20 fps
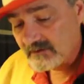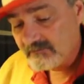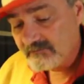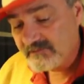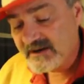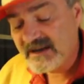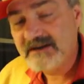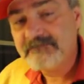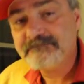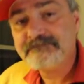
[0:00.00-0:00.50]

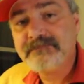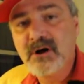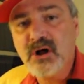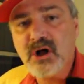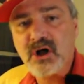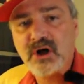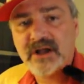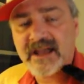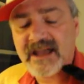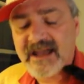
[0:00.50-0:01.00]

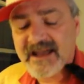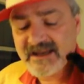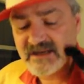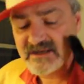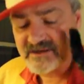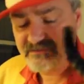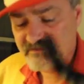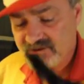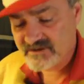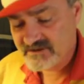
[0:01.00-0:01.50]
Paintball
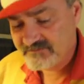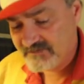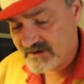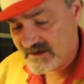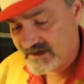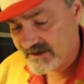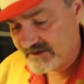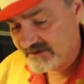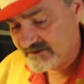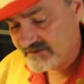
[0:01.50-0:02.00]
gangs were
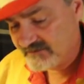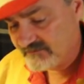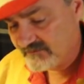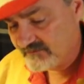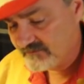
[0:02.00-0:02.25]
spotted,